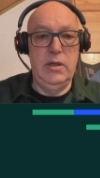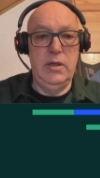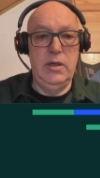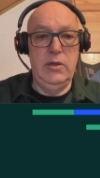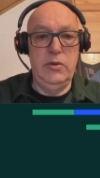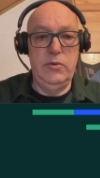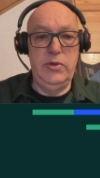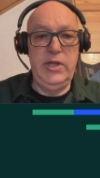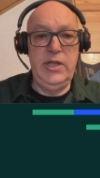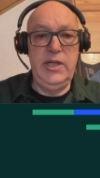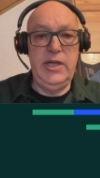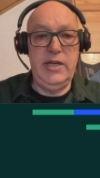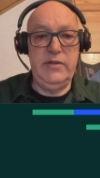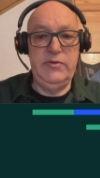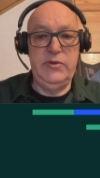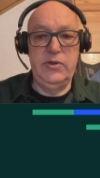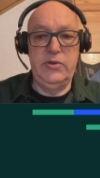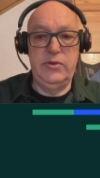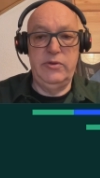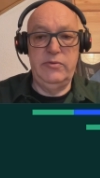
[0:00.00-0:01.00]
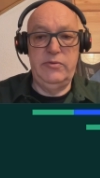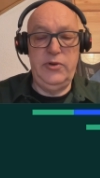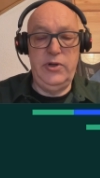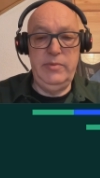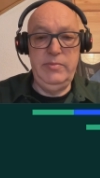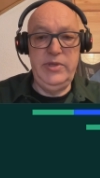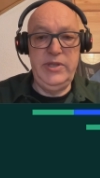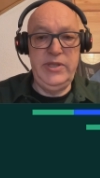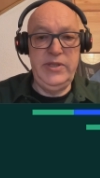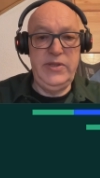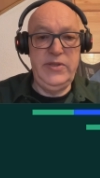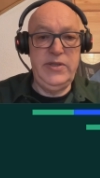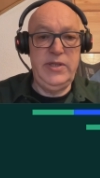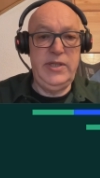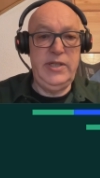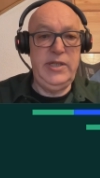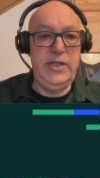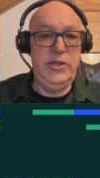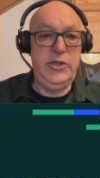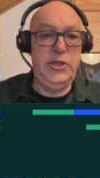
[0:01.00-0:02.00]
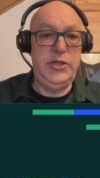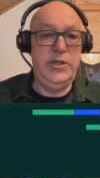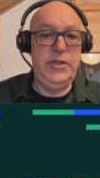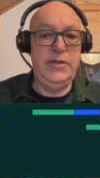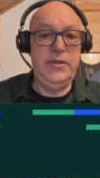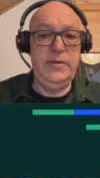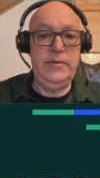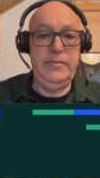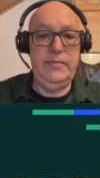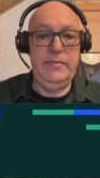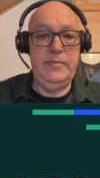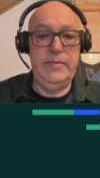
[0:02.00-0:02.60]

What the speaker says: You really have to confirm the installation,